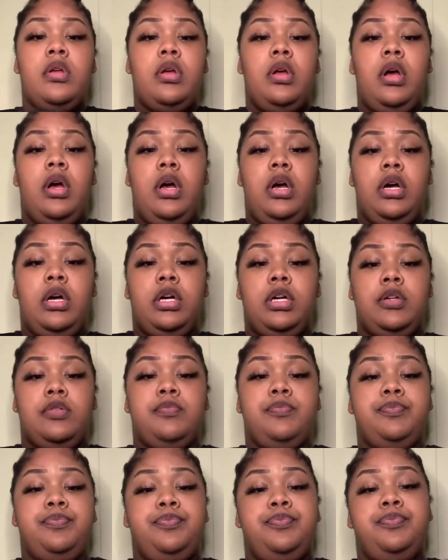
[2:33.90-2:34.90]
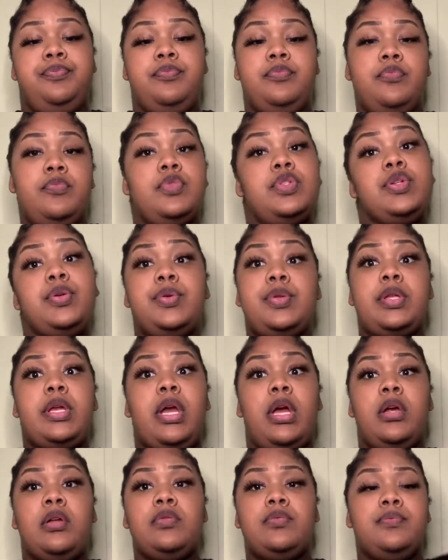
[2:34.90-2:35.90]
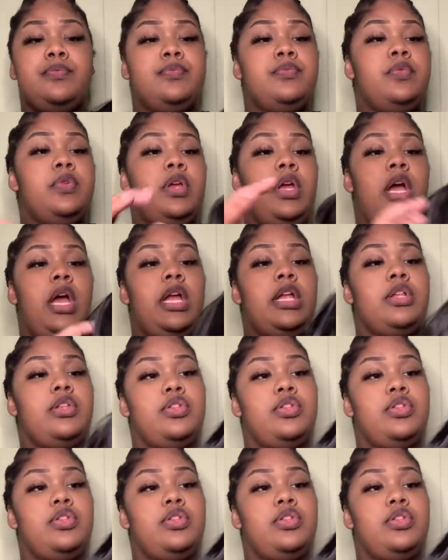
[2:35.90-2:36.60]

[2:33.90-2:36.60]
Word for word: um so yeah i